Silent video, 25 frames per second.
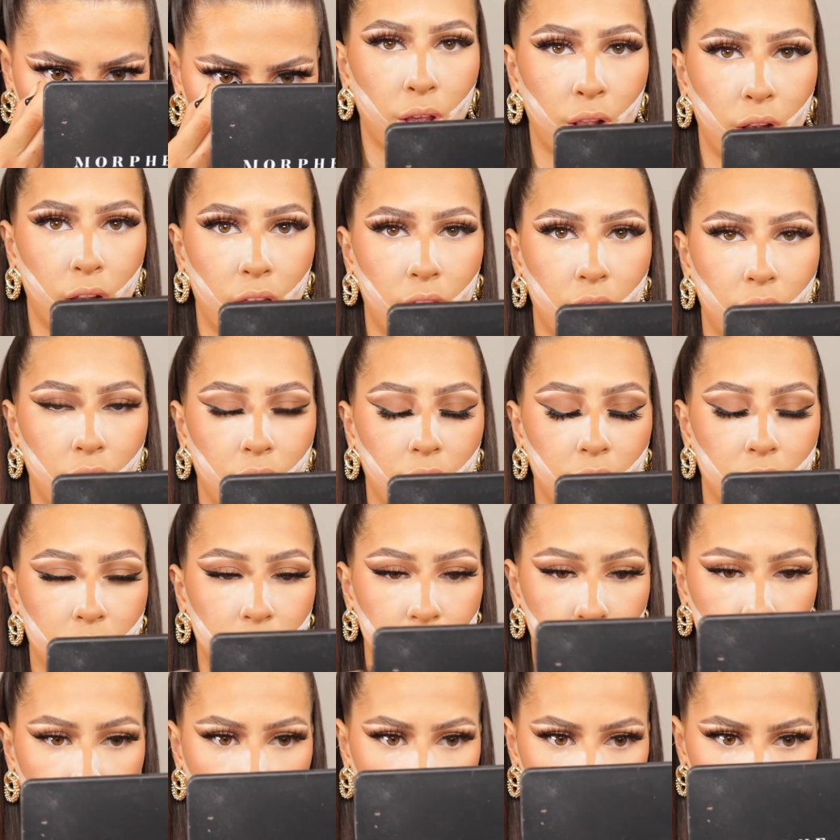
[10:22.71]
Like that. Can
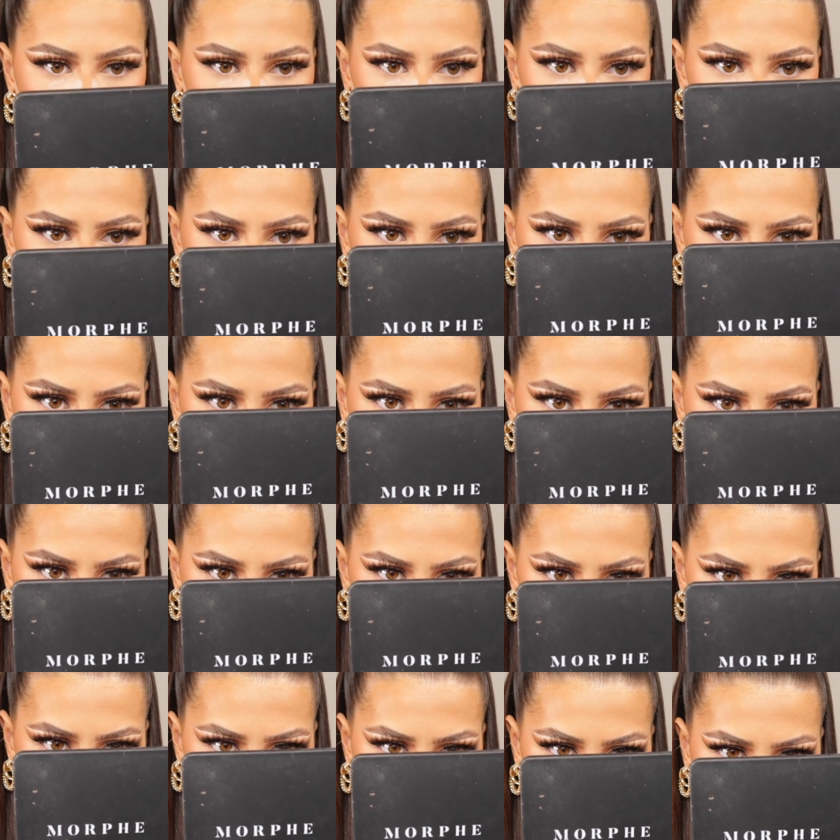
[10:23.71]
you guys see the
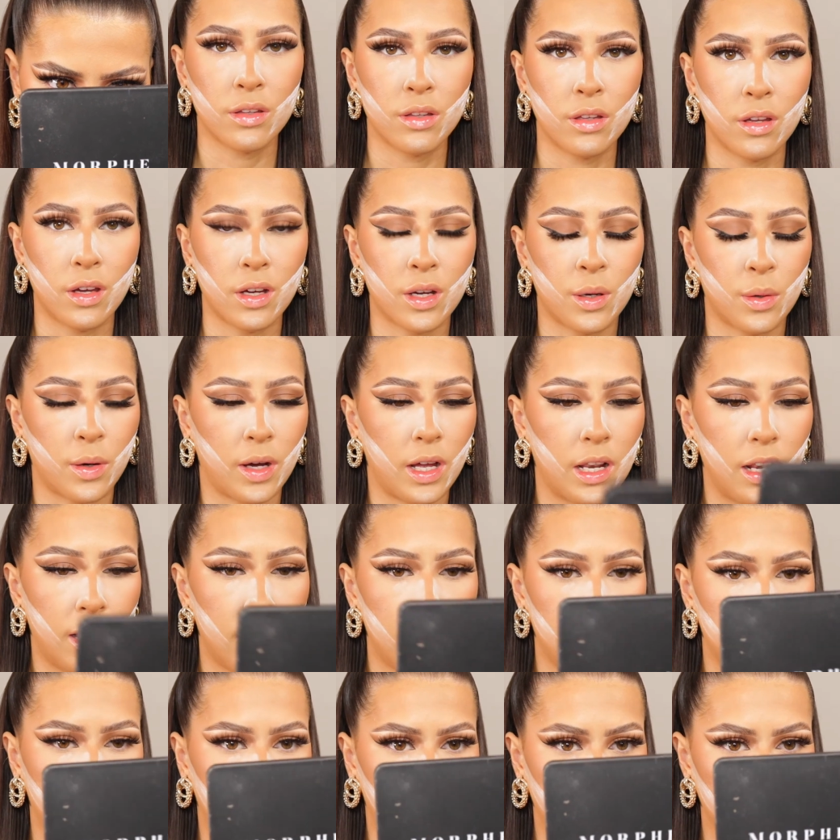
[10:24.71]
difference? Quite like
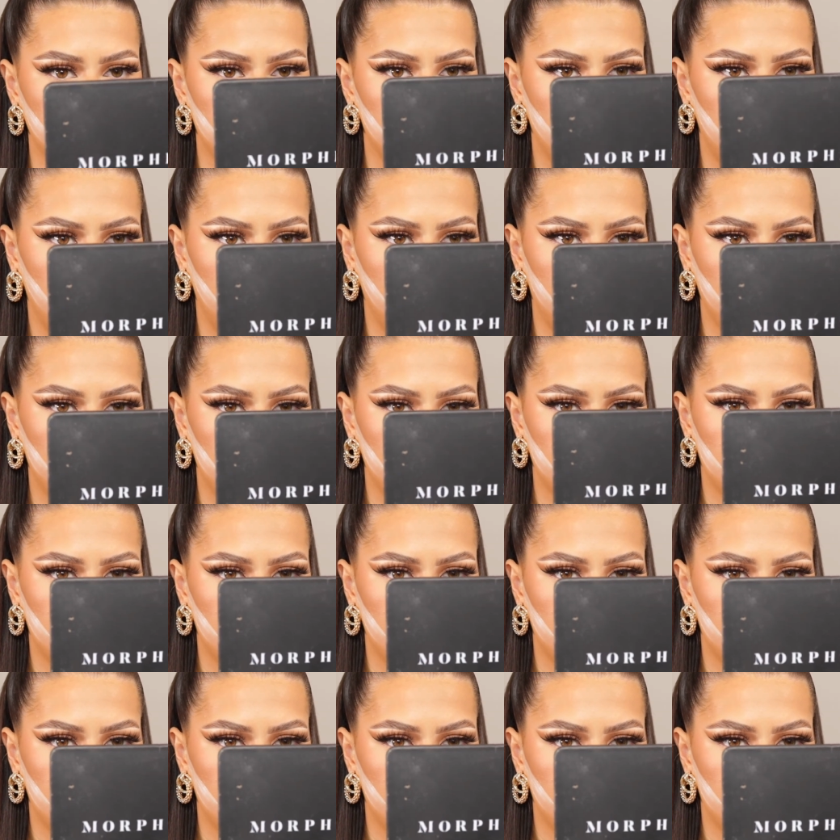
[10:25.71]
that actually.